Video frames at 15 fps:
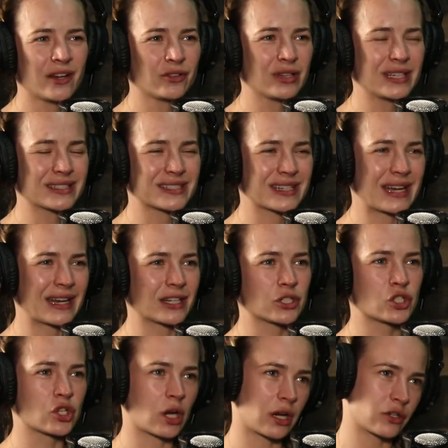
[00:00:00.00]
I don't like to kind
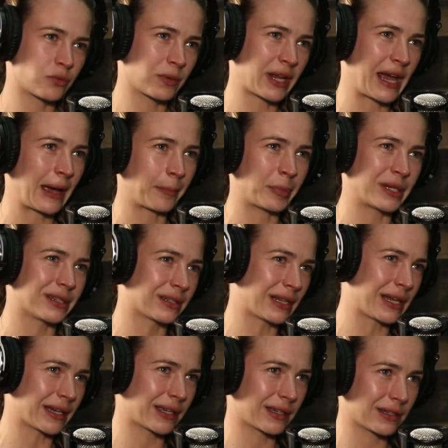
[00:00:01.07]
of judge what happened
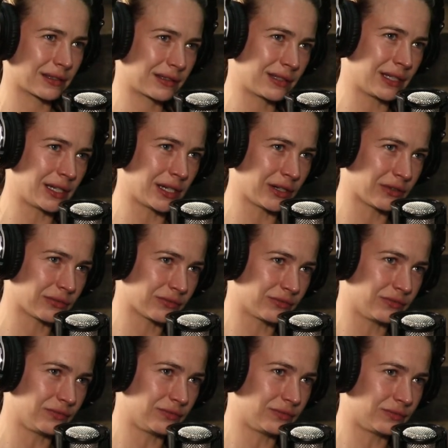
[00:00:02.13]
like, you know,
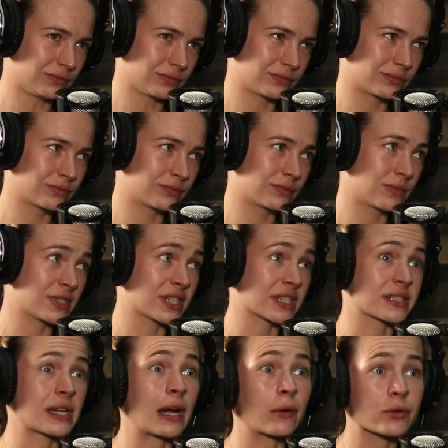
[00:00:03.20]

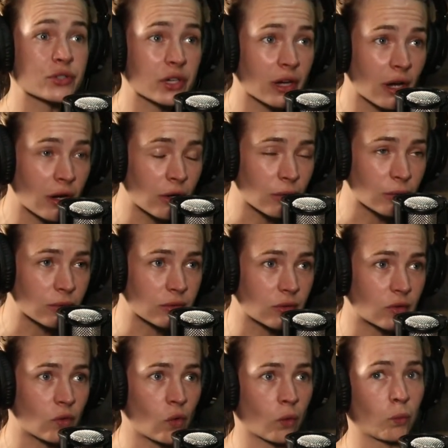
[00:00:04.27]
6 hours ago
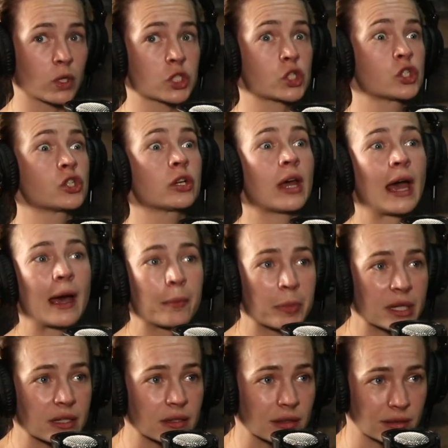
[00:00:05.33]
or what should
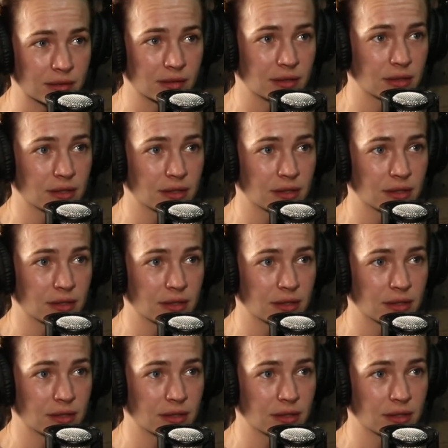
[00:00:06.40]
happen